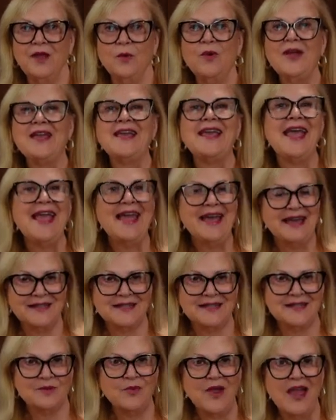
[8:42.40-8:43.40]
We
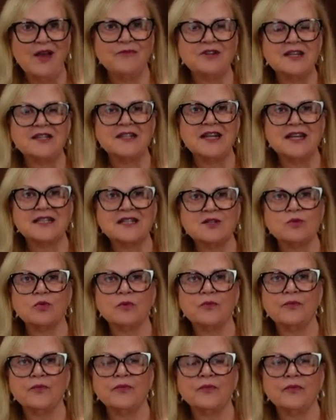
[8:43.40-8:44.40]
can't. No, we have to test I'll
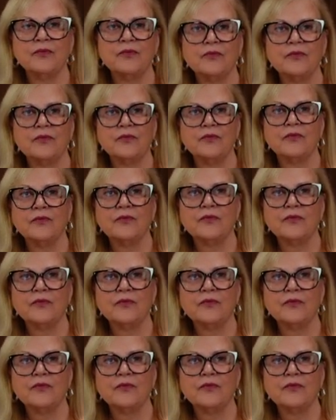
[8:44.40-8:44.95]
do that and